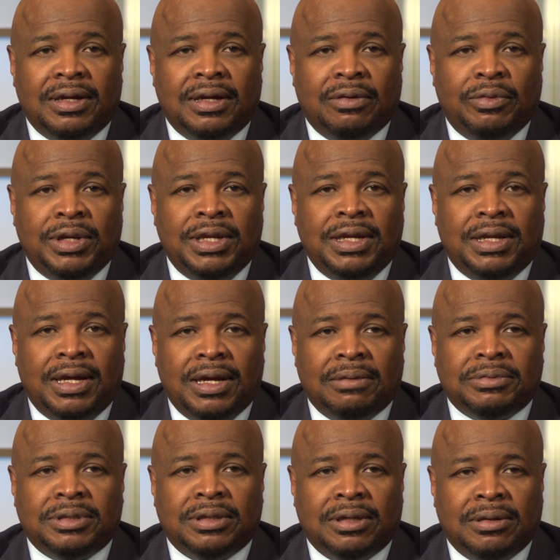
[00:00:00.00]
and we need
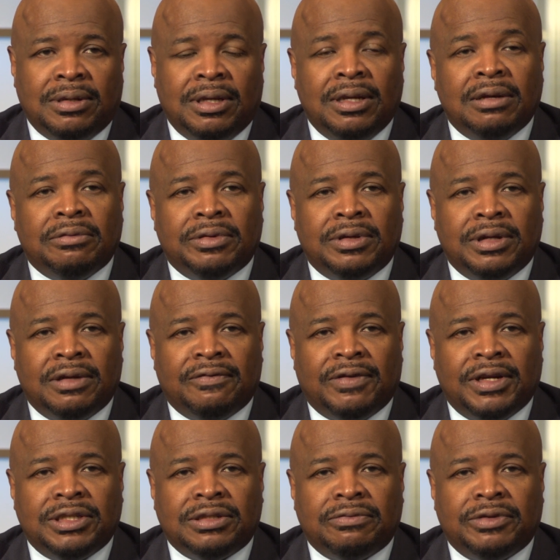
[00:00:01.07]
help to deliver the
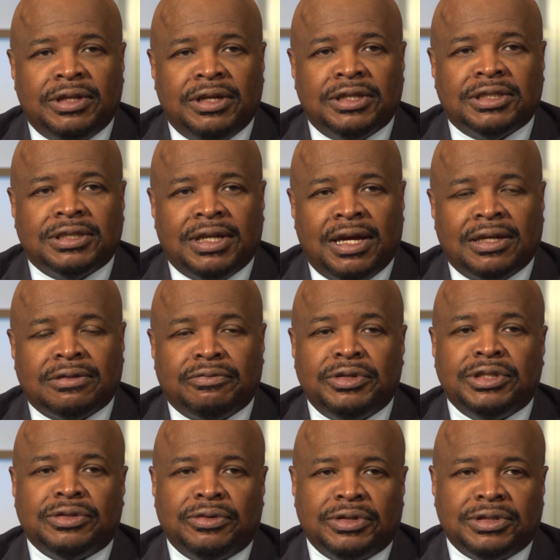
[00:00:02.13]
Inflation Reduction Act's
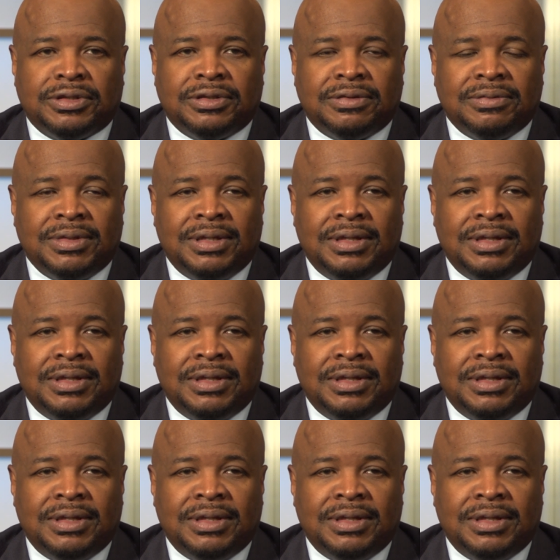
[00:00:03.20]
resources.